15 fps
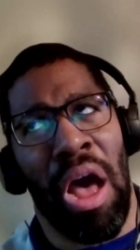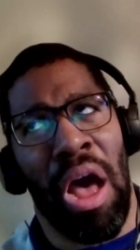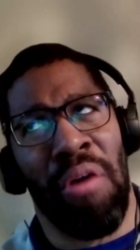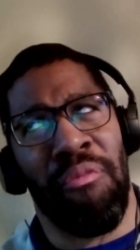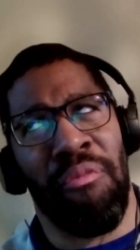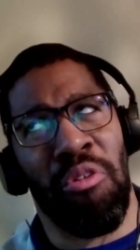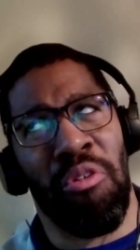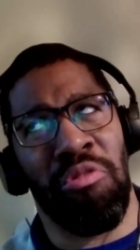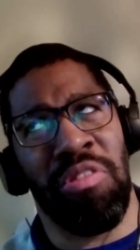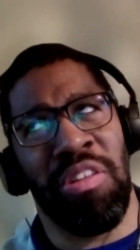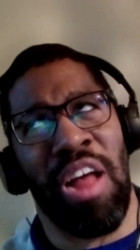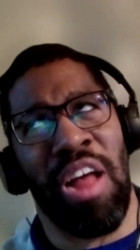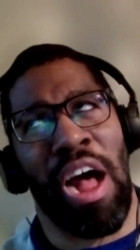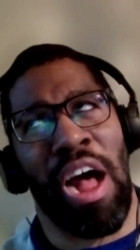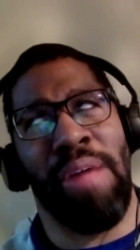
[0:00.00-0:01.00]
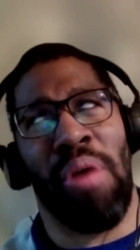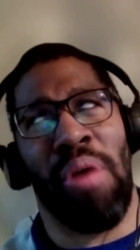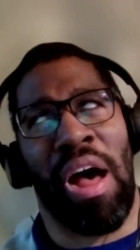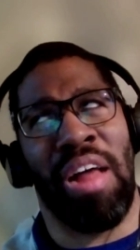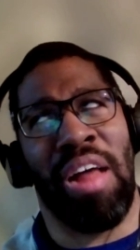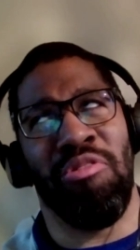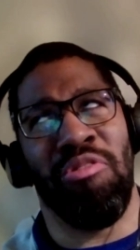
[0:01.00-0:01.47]
uh, first-time
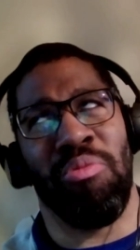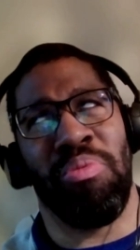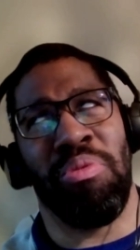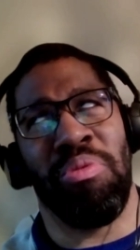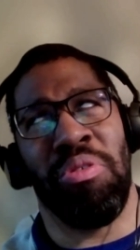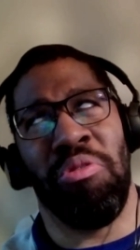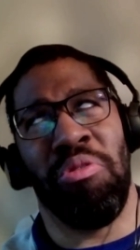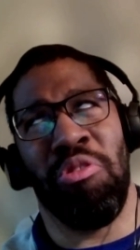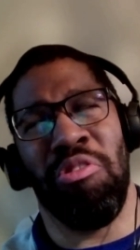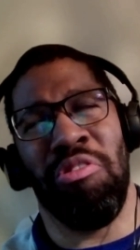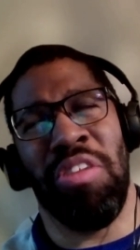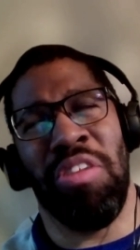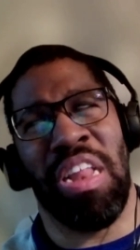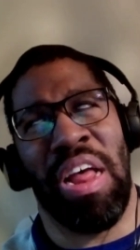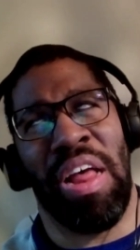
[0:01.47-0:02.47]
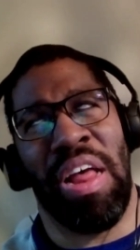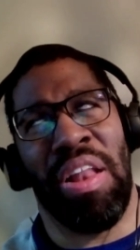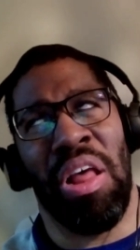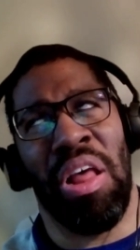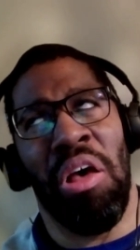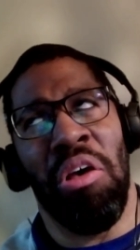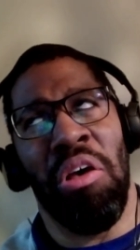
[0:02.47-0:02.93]
entrepreneurs
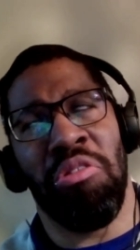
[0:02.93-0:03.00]
and